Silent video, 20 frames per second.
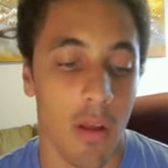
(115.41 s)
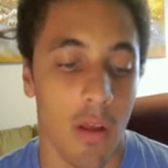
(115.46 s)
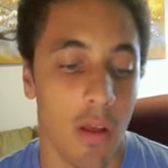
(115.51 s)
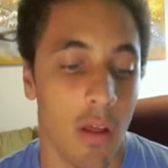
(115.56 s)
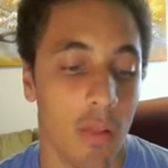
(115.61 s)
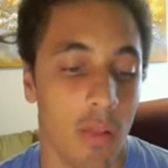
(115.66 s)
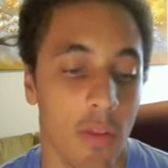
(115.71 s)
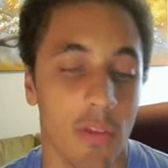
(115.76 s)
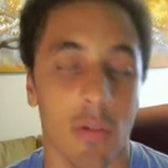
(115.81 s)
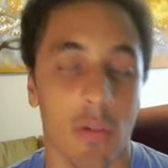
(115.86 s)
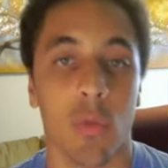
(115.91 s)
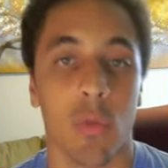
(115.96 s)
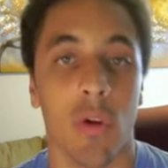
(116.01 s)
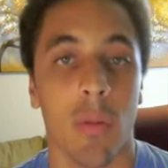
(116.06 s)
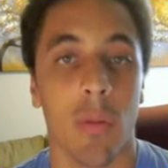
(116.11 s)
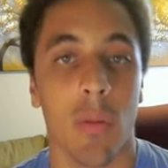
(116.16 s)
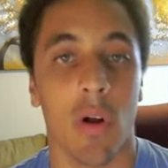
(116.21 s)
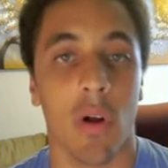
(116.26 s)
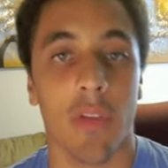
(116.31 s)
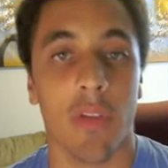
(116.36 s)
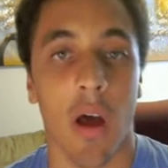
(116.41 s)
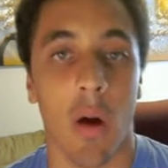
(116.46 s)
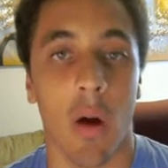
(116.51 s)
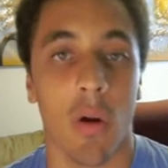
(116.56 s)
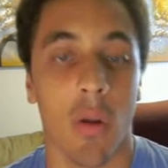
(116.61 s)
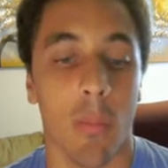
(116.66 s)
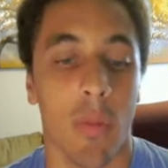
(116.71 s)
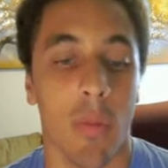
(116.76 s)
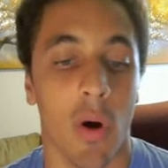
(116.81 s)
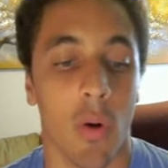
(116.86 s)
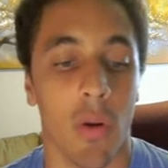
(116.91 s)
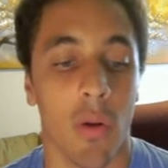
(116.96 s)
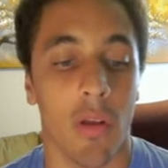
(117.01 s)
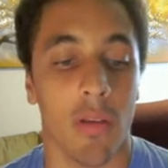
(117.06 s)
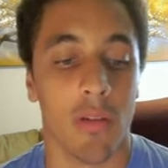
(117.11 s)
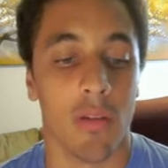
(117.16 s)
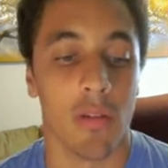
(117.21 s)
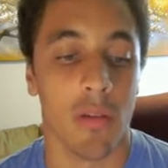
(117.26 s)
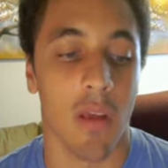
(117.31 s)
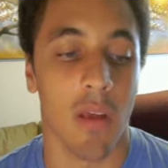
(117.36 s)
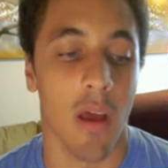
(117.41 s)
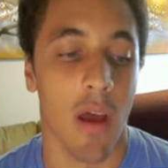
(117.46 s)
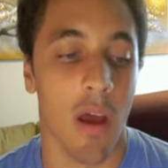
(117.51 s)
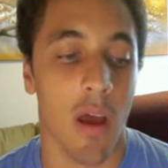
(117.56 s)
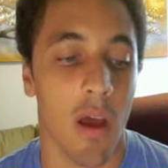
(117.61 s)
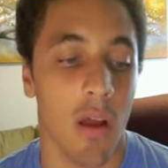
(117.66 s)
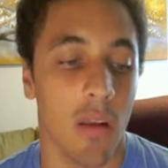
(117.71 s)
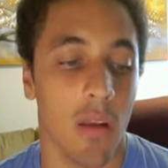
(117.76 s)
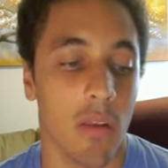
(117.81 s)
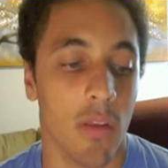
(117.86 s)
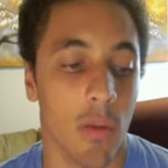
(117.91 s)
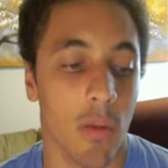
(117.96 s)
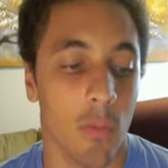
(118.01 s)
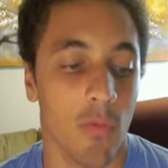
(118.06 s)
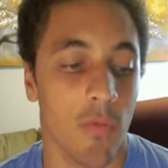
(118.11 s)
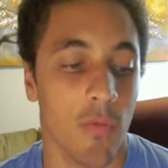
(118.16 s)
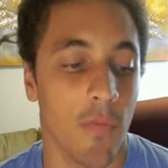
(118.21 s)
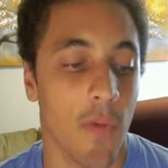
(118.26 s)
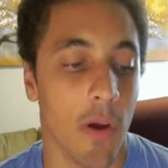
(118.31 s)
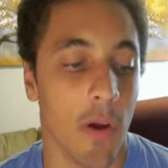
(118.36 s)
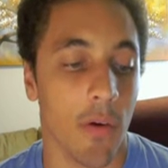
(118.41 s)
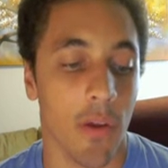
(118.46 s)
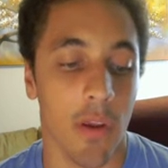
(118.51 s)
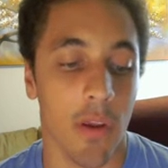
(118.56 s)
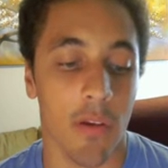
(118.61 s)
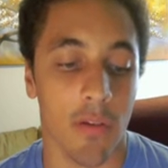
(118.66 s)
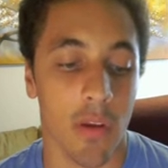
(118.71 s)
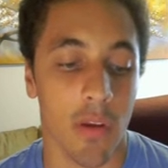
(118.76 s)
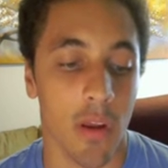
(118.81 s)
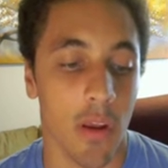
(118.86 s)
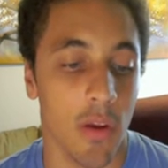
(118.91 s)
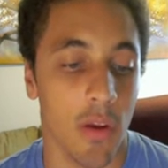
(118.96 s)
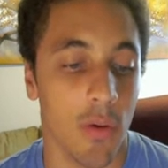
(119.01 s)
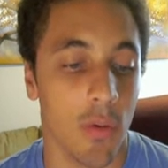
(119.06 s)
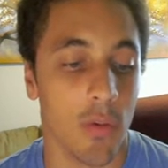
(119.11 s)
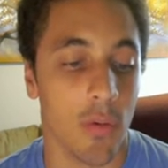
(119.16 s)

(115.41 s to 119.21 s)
These are pre-built out components and they're very easy to use.